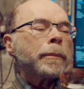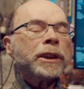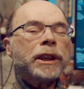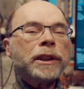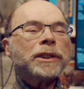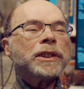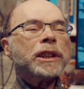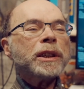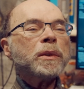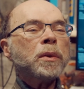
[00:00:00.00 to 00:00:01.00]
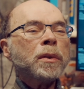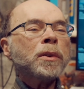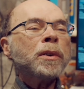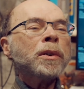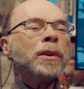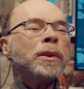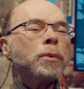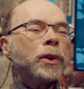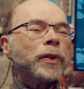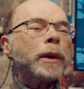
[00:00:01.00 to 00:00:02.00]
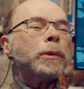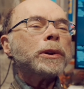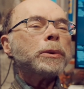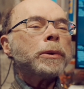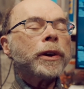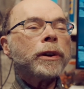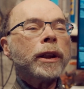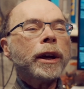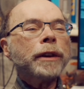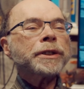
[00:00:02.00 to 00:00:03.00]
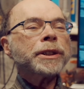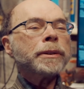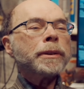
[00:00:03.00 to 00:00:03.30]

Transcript: keen to see what they will do with their lives.